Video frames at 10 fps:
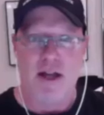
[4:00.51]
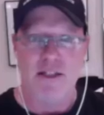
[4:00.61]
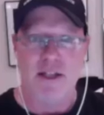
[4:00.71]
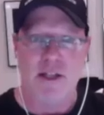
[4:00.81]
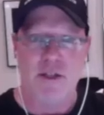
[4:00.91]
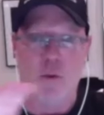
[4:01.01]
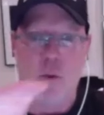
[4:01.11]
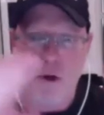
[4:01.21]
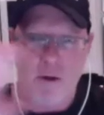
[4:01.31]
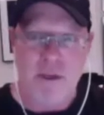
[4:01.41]
I there's a
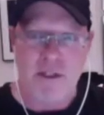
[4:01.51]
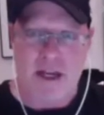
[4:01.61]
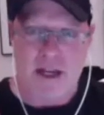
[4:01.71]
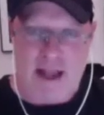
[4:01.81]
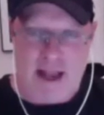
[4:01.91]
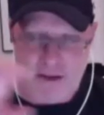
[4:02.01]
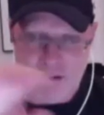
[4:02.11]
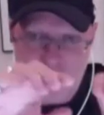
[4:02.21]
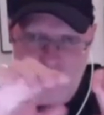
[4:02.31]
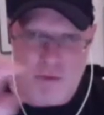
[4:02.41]
word missing in that
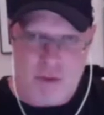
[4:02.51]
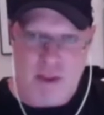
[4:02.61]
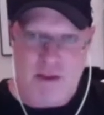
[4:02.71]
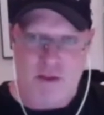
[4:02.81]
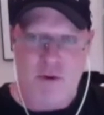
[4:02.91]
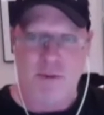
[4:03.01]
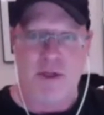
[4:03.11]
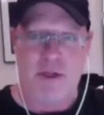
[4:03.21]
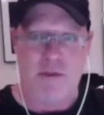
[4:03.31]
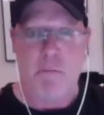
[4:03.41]

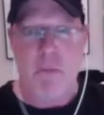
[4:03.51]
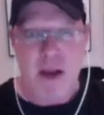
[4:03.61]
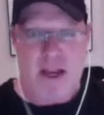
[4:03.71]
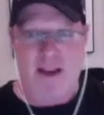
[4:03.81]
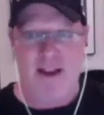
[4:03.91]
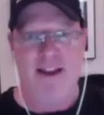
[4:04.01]
descriptions: money.